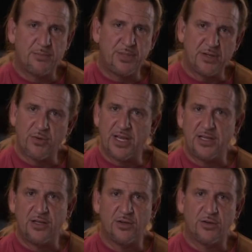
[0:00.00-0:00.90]
bitrate
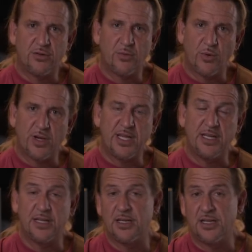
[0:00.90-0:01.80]
you're
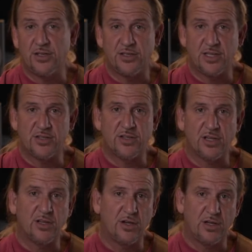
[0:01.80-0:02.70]
working in in your
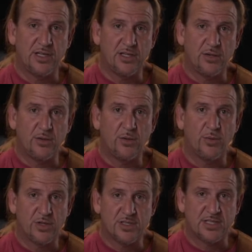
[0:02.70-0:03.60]
digital audio
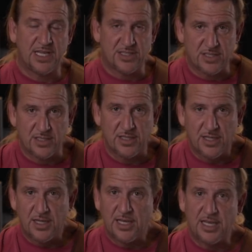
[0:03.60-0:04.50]
workstation,
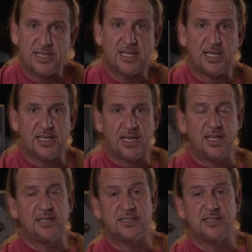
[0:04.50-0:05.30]
aka